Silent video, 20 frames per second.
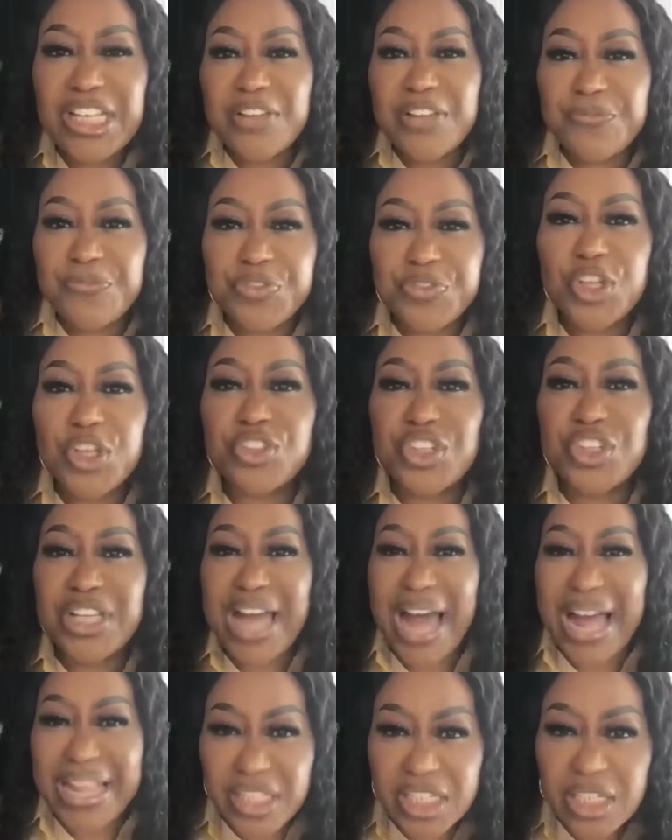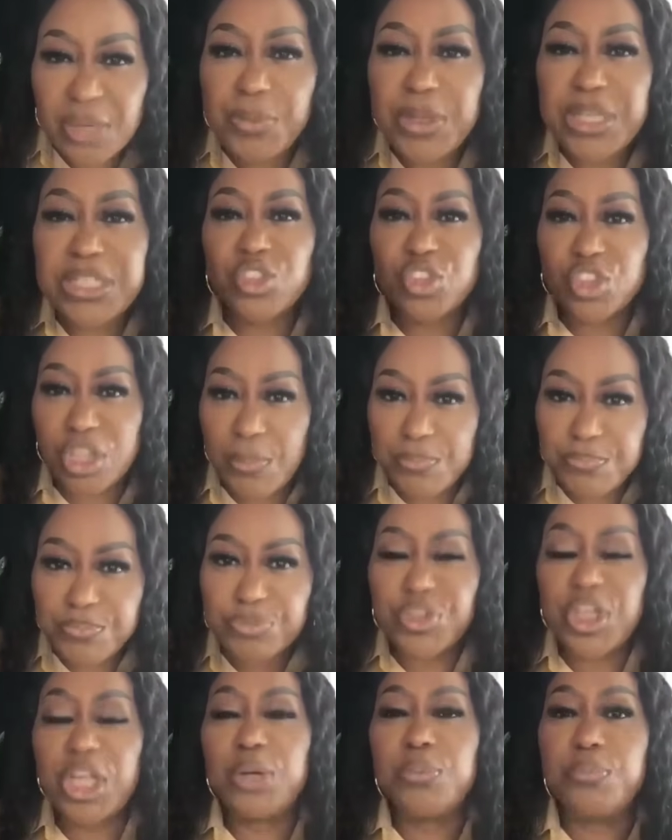if there's got to be
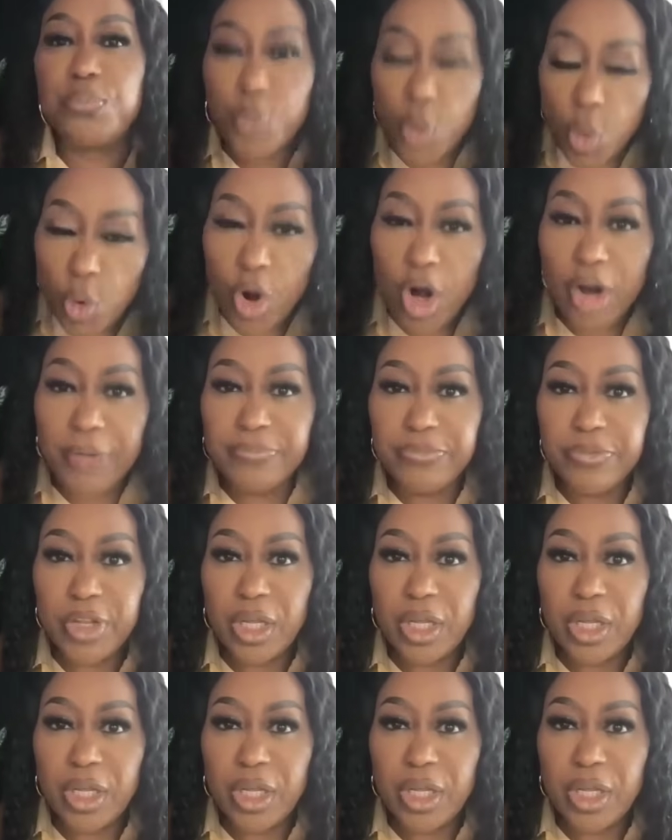something more?